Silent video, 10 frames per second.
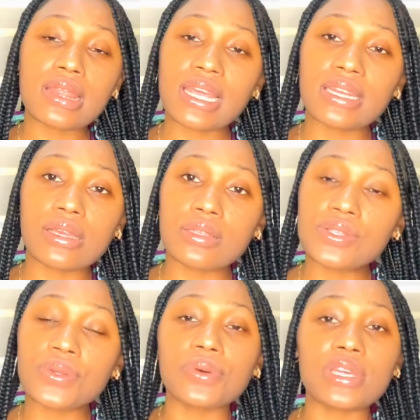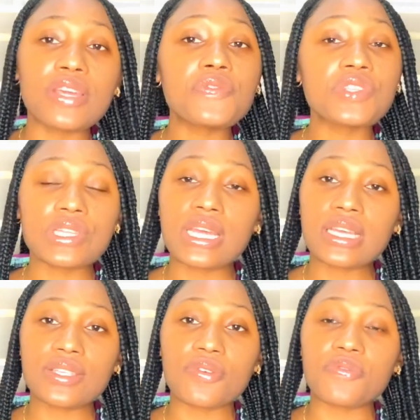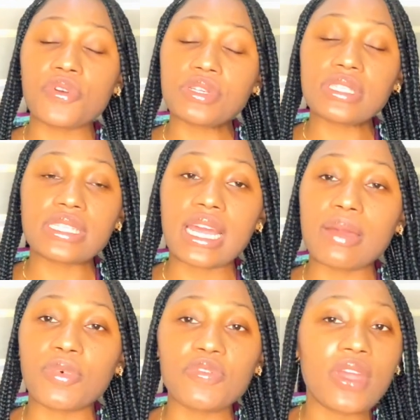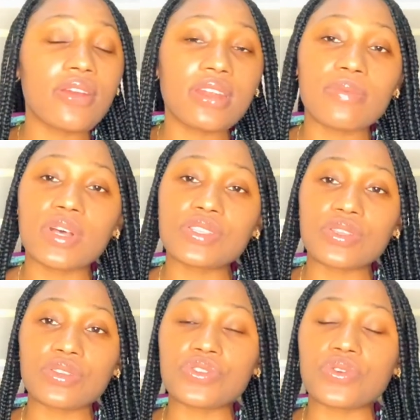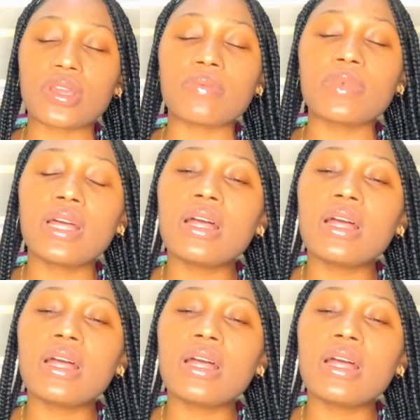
learning. So if today is your first time of hearing about sunscreen,